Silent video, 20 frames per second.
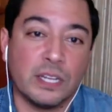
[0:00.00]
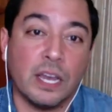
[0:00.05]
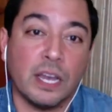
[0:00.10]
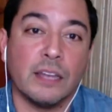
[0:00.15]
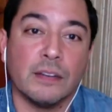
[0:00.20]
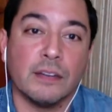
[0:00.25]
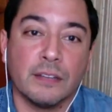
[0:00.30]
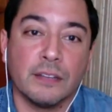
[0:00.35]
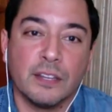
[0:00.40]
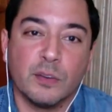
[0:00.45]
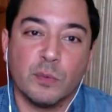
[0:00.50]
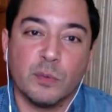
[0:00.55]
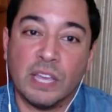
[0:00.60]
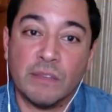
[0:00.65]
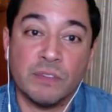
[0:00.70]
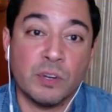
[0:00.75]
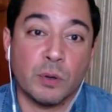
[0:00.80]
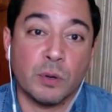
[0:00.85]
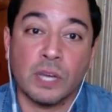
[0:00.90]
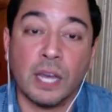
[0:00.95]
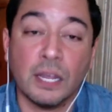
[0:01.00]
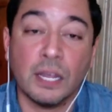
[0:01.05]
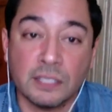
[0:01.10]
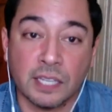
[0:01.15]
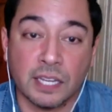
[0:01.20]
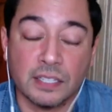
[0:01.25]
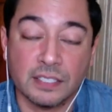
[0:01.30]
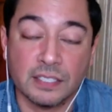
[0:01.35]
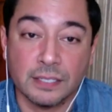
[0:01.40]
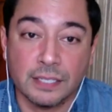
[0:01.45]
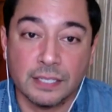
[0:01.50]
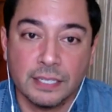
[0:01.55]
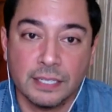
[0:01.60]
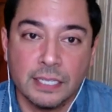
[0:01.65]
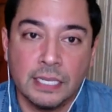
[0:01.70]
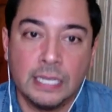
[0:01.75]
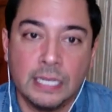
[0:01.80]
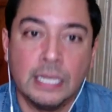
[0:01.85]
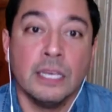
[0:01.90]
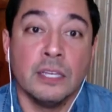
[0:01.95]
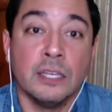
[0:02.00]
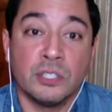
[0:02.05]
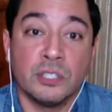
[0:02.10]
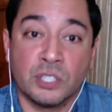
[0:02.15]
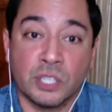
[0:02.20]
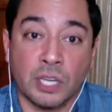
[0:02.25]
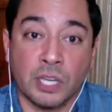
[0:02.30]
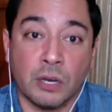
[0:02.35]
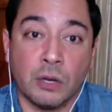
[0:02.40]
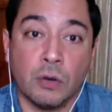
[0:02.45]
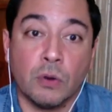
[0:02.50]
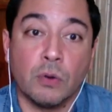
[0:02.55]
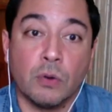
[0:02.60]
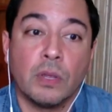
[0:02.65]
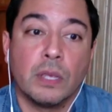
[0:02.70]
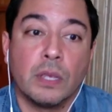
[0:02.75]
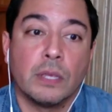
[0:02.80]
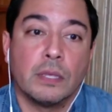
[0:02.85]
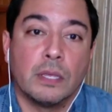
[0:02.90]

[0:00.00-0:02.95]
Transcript: done. We have no content. So